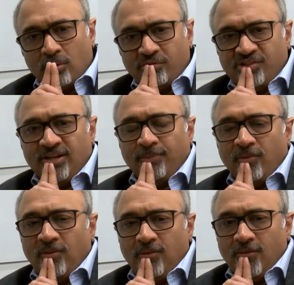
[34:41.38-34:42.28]
of time
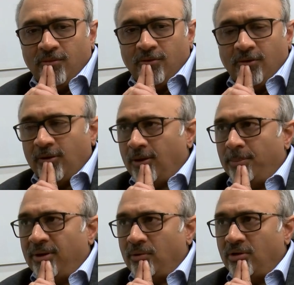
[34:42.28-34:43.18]
thinking
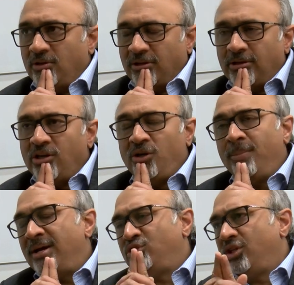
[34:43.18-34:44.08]
about learning. You know,
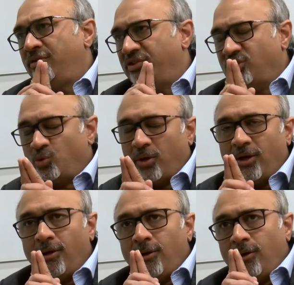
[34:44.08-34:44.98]
imagine, think of it this way.
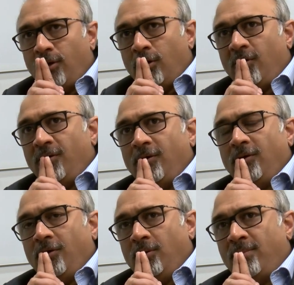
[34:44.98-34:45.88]

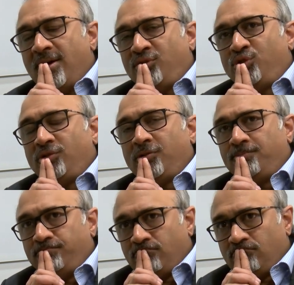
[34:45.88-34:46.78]
Imagine